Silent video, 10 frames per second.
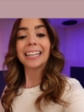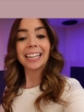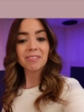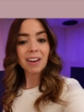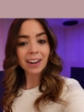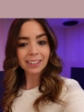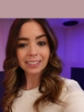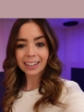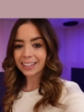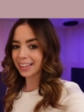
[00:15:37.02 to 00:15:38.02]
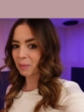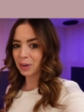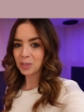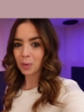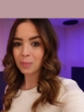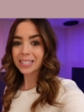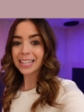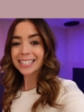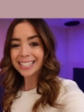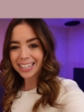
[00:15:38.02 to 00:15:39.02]
Give that a click, that way you don't miss
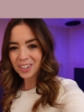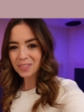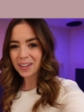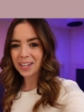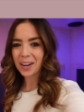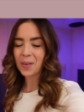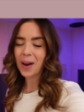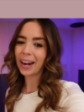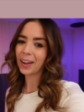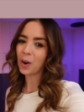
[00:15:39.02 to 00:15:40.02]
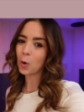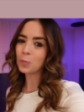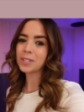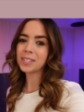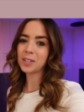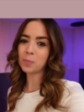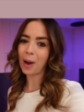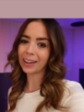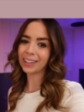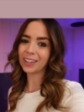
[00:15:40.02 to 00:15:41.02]
a single video. And I hope to see you
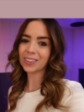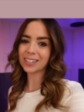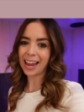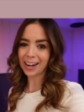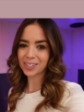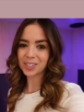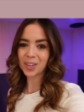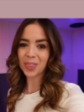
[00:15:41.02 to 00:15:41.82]
back here next